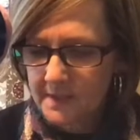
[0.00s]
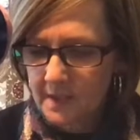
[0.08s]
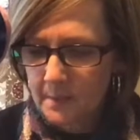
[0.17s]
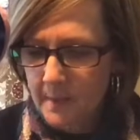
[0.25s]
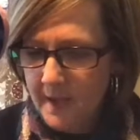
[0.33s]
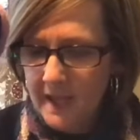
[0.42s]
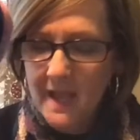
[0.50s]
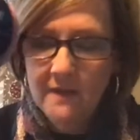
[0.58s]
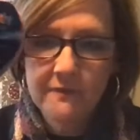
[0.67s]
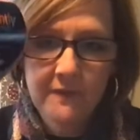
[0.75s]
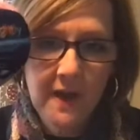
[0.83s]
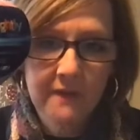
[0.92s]
to make, I have
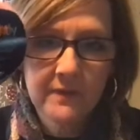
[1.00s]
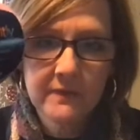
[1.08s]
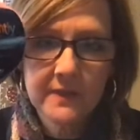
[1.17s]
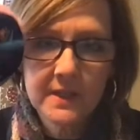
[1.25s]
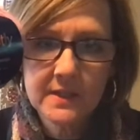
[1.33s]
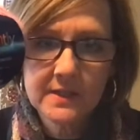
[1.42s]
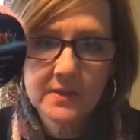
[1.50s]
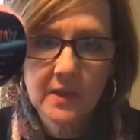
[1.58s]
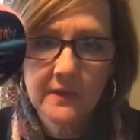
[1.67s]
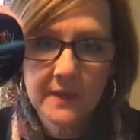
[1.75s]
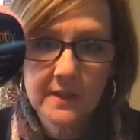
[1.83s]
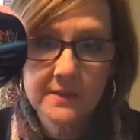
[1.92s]
5 of these, so I
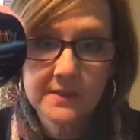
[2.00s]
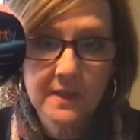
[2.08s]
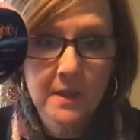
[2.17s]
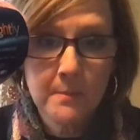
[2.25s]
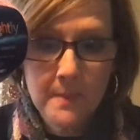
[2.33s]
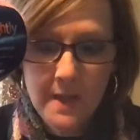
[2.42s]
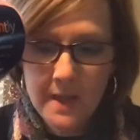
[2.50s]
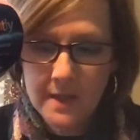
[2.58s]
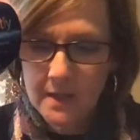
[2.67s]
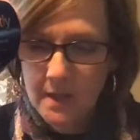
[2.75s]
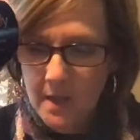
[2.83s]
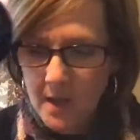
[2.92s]
think it's going to
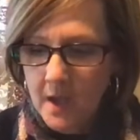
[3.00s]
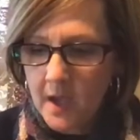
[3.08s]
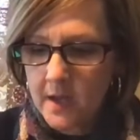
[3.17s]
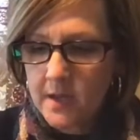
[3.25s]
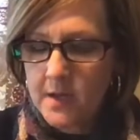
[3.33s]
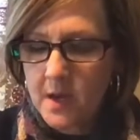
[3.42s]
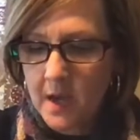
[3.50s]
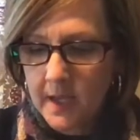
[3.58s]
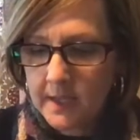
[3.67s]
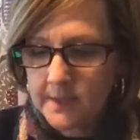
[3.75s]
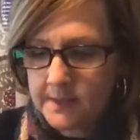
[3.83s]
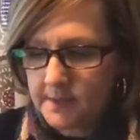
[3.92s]
make a
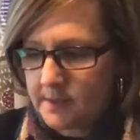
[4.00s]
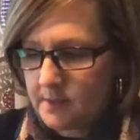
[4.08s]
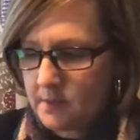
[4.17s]
nice